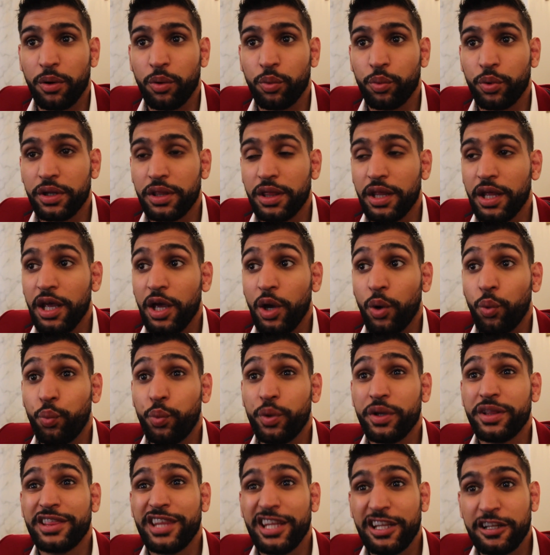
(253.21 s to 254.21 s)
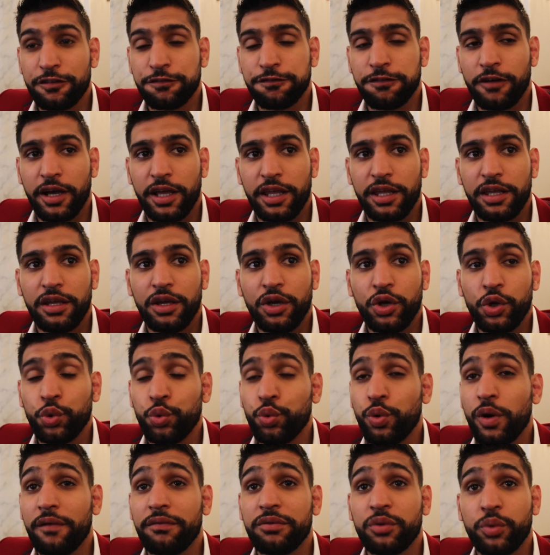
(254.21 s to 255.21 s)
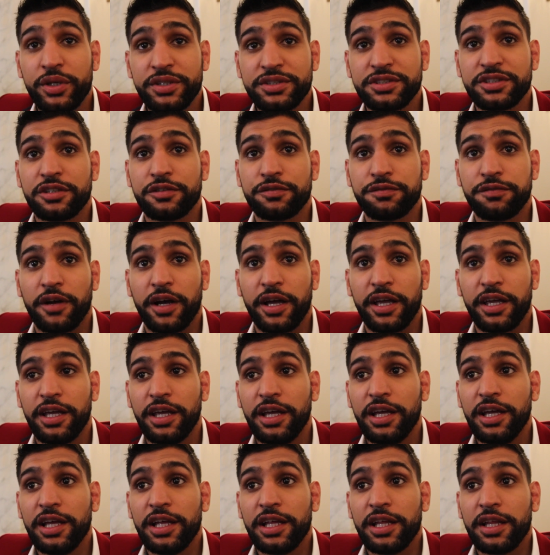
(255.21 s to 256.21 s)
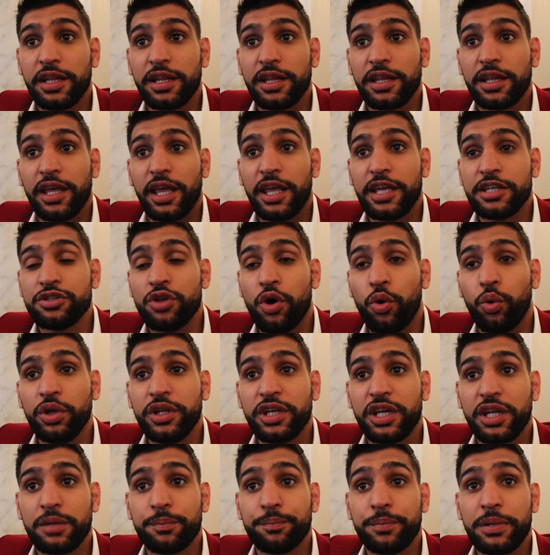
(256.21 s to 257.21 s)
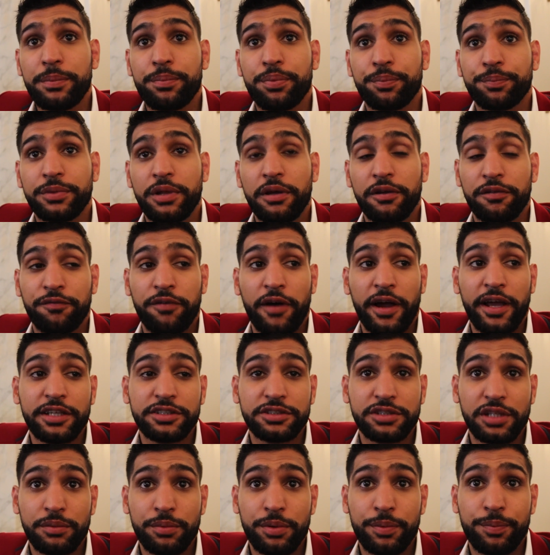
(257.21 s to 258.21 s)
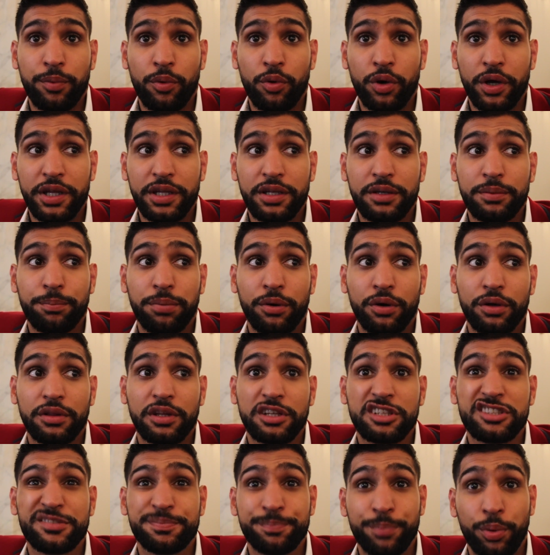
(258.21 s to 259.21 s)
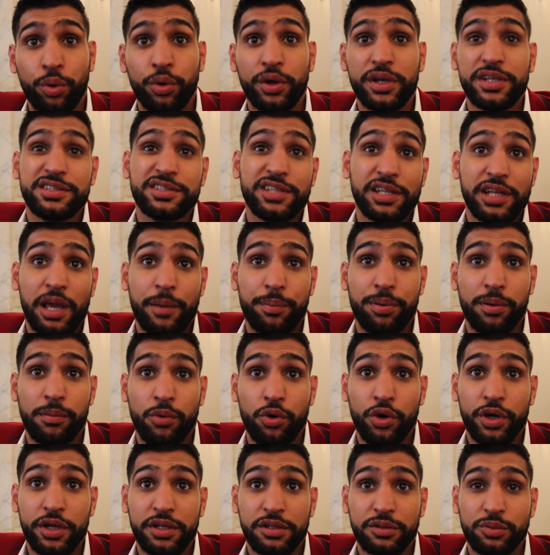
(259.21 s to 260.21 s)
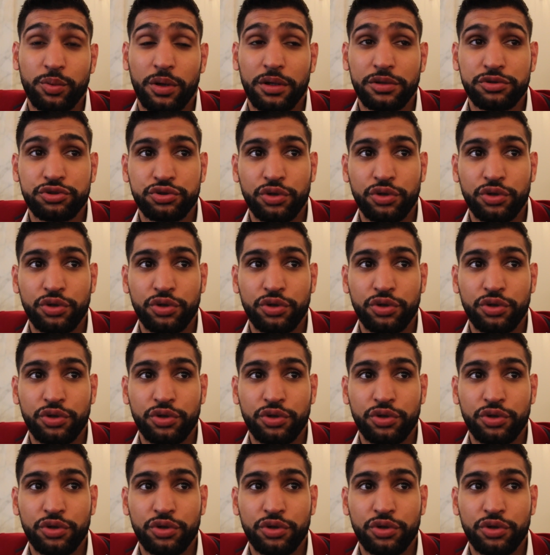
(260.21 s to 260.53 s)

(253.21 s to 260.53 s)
But with this fight, whoever wins this fight, it's not only going to be, the fight is going to be promoted, but the sport is going to get promoted as well.